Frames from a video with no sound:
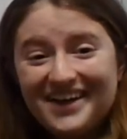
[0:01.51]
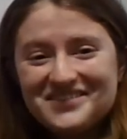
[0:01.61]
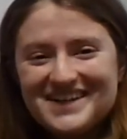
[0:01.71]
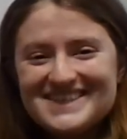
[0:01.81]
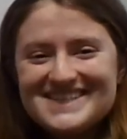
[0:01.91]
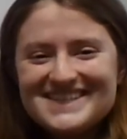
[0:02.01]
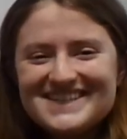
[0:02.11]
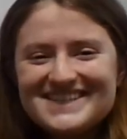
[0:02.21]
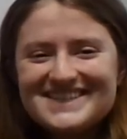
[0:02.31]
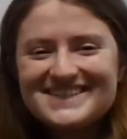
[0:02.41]
Hi, friends.
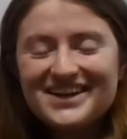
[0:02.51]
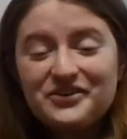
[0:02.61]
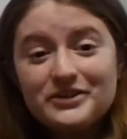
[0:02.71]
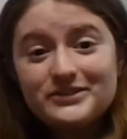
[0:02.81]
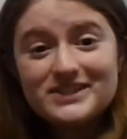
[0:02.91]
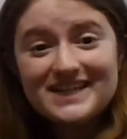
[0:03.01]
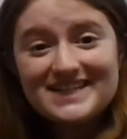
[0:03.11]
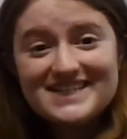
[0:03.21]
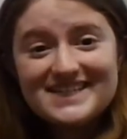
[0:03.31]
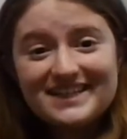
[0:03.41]
So you just
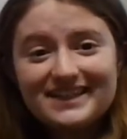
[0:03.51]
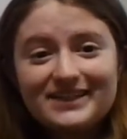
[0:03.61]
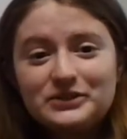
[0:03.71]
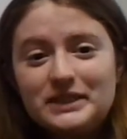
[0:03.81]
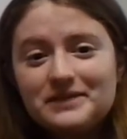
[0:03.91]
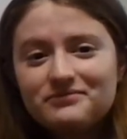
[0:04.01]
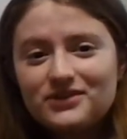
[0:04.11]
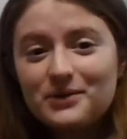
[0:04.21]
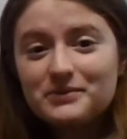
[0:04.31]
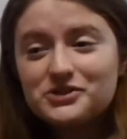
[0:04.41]
got to see a little clip
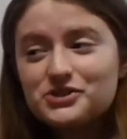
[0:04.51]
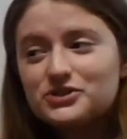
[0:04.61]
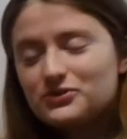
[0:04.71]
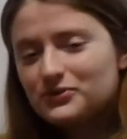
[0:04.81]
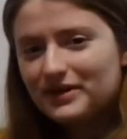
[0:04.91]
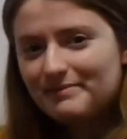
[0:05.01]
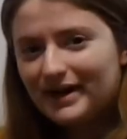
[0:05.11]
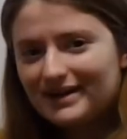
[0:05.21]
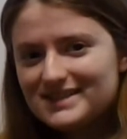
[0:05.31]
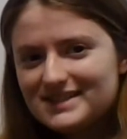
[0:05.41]
from
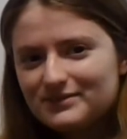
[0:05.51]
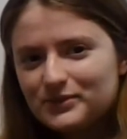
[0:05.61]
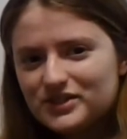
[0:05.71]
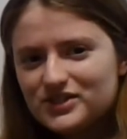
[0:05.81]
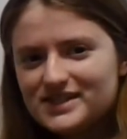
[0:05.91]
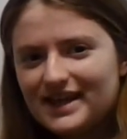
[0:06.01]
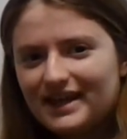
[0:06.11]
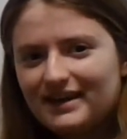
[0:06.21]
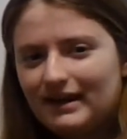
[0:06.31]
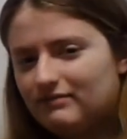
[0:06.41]
StoryBots, which is
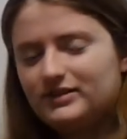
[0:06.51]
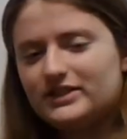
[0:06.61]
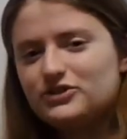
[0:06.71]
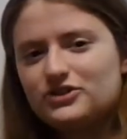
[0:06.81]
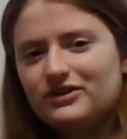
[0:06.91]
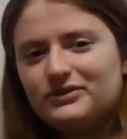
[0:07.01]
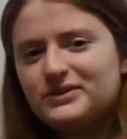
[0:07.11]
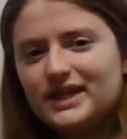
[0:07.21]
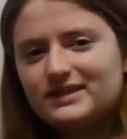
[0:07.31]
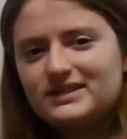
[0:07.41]
a Netflix
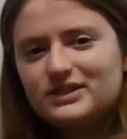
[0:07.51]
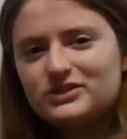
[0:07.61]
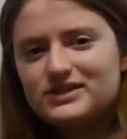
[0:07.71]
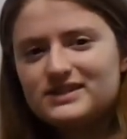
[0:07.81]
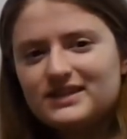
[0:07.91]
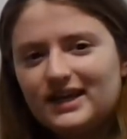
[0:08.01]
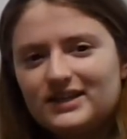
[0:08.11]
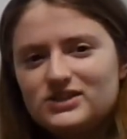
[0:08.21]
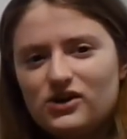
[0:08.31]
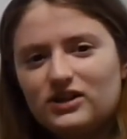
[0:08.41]
show that teaches
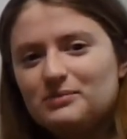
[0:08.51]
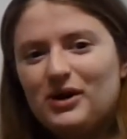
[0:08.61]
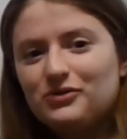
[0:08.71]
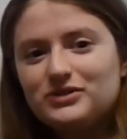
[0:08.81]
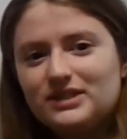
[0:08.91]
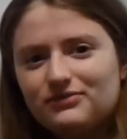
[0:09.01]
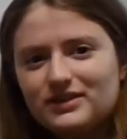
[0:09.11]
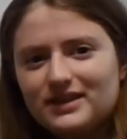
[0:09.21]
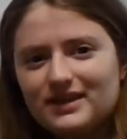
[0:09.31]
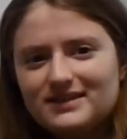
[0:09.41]
kids all about
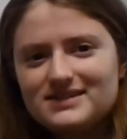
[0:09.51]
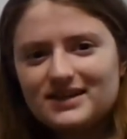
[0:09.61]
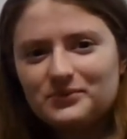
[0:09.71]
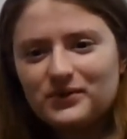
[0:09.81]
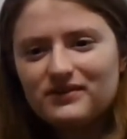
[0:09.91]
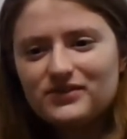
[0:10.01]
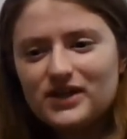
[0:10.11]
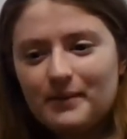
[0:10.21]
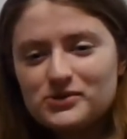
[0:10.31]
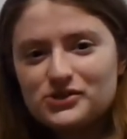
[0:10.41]
different things. And one of the
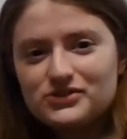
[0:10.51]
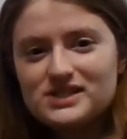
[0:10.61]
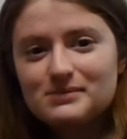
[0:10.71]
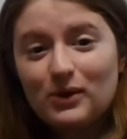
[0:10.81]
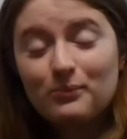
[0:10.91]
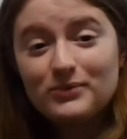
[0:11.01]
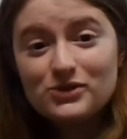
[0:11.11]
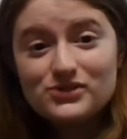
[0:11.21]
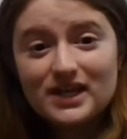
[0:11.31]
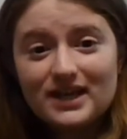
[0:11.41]
episodes is about
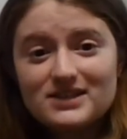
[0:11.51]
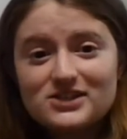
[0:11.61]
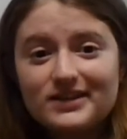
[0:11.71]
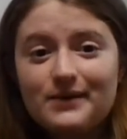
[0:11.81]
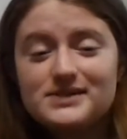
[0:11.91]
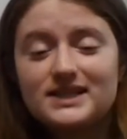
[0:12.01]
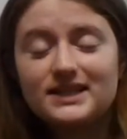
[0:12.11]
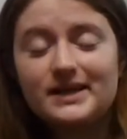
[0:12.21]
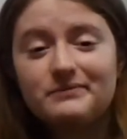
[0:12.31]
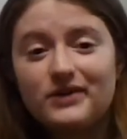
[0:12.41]
music. And so that was a
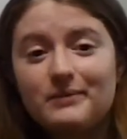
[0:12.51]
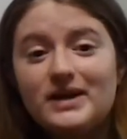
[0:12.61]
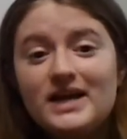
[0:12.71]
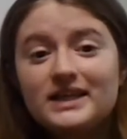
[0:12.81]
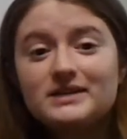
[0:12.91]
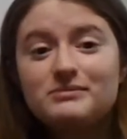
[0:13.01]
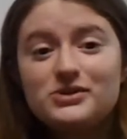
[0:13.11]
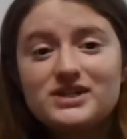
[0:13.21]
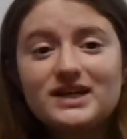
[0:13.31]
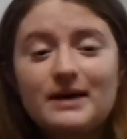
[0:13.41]
clip from the
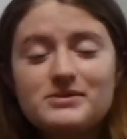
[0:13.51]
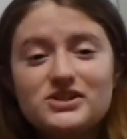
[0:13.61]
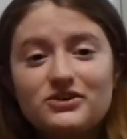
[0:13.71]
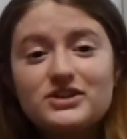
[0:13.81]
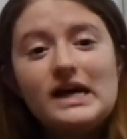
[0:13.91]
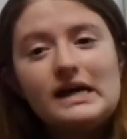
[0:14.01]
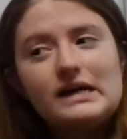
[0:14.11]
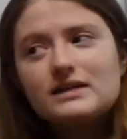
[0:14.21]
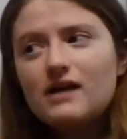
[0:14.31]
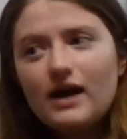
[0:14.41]
music episode
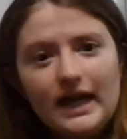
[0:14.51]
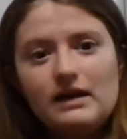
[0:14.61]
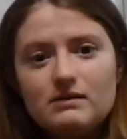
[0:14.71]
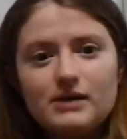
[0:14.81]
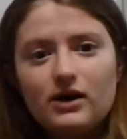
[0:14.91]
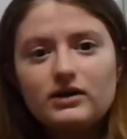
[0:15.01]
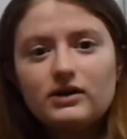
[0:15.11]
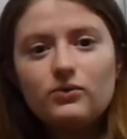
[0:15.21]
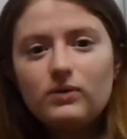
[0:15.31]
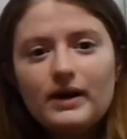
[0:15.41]
talking
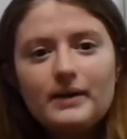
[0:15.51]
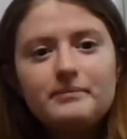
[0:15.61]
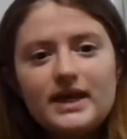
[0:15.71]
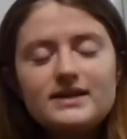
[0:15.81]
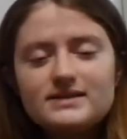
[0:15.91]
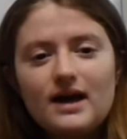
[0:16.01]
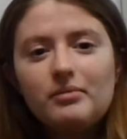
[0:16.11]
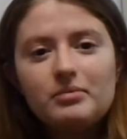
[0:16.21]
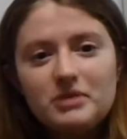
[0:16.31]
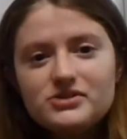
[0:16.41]
about what makes
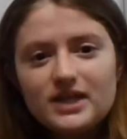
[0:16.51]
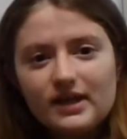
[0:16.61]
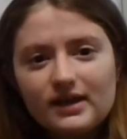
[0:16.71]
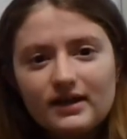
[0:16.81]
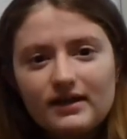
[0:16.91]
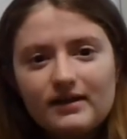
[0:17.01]
up music.